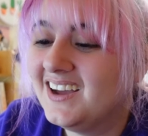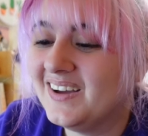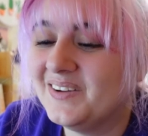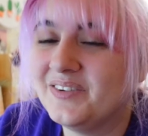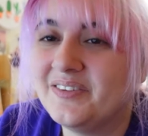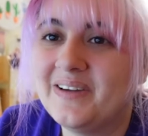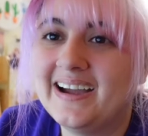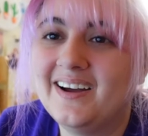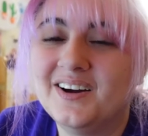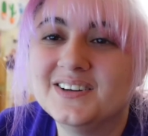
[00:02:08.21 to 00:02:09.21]
um,
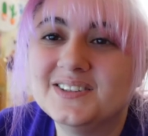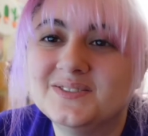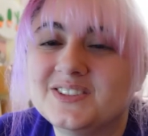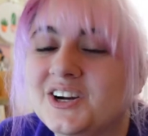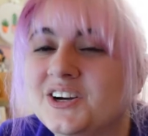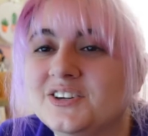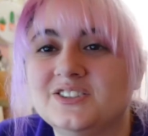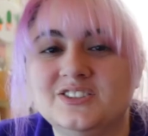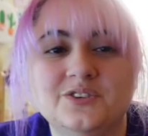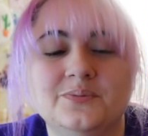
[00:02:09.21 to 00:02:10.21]
my arms hurt
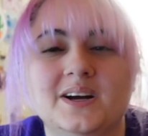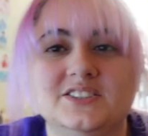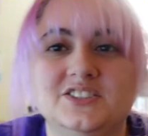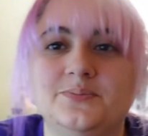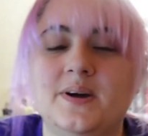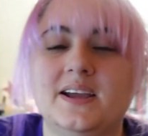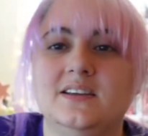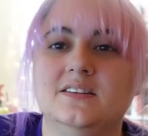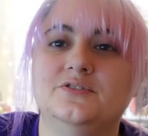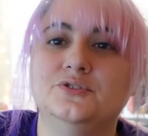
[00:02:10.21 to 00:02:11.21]
so much.
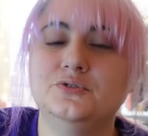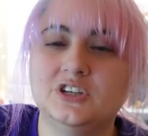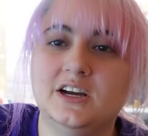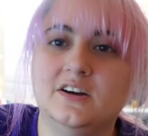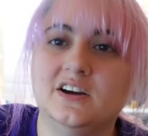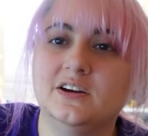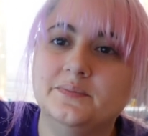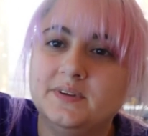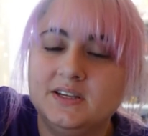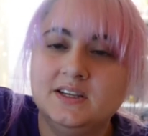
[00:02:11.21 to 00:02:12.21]
My flu shot arm
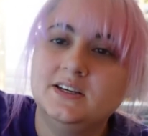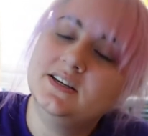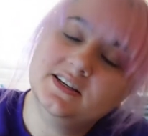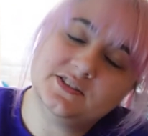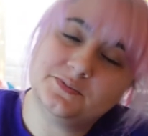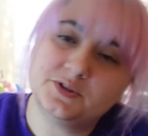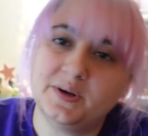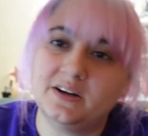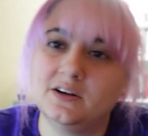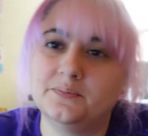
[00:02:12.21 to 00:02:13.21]
is much
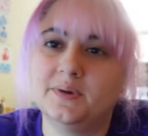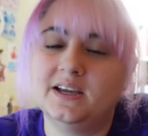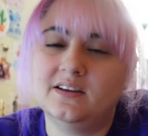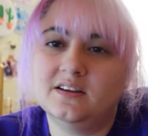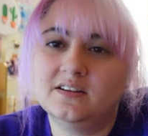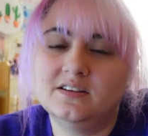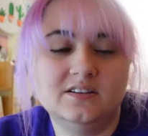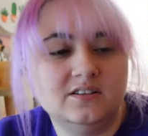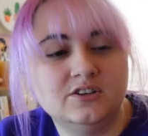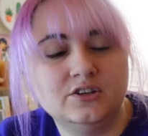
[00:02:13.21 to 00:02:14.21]
better. My
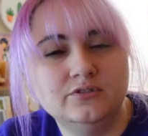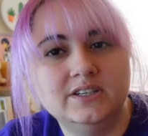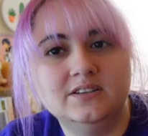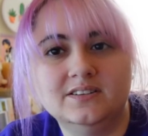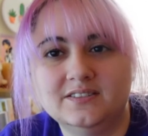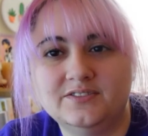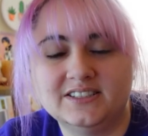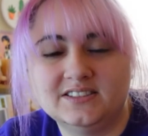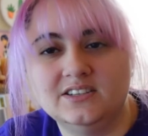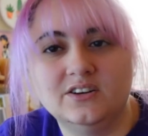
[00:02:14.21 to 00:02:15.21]
COVID
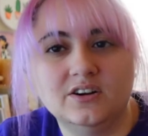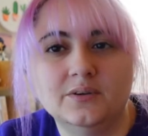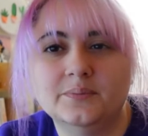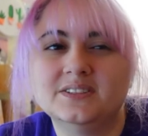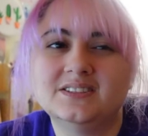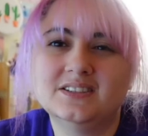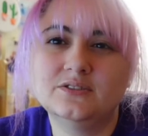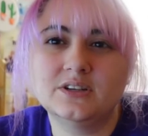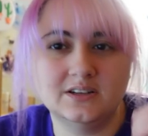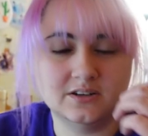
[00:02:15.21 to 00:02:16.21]
vaccine arm
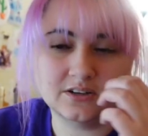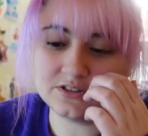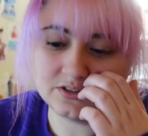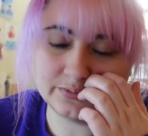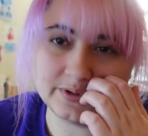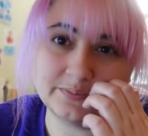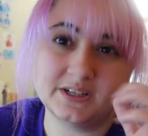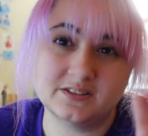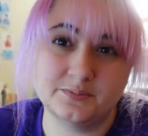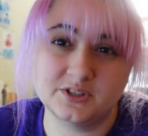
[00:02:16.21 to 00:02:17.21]
still kind of hurts a little bit, but
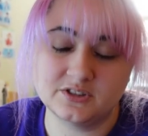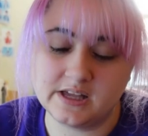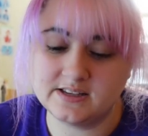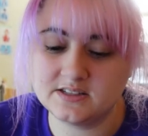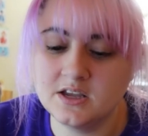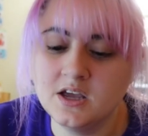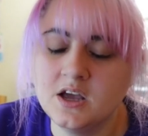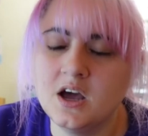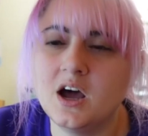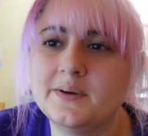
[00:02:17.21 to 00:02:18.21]
it's much less.
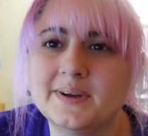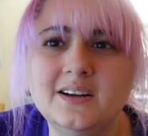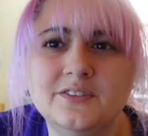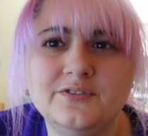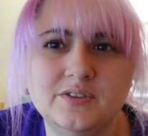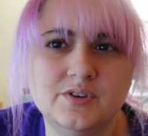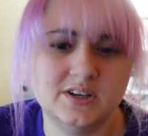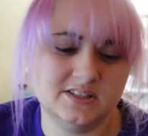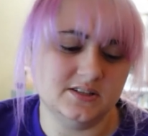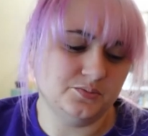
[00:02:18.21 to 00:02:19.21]
Um, I got a fever
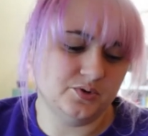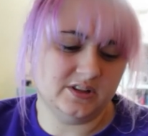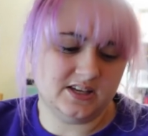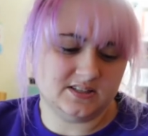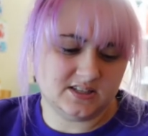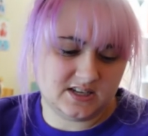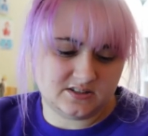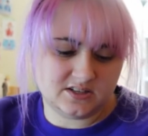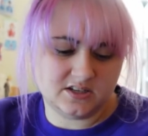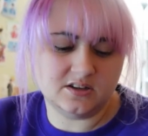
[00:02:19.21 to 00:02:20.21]
at some point last
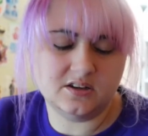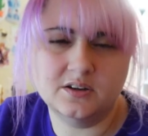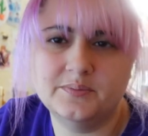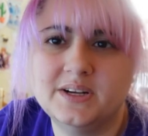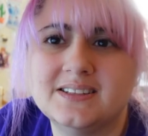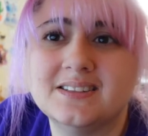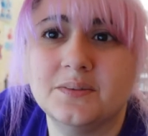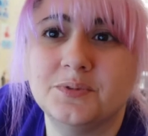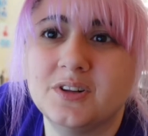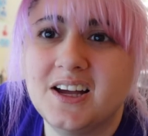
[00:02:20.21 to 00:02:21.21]
night, um, and I
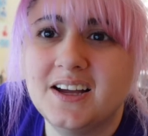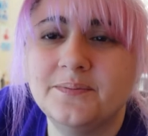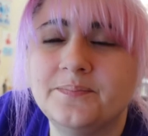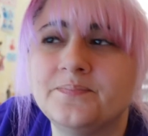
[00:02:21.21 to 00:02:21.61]
slept a lot.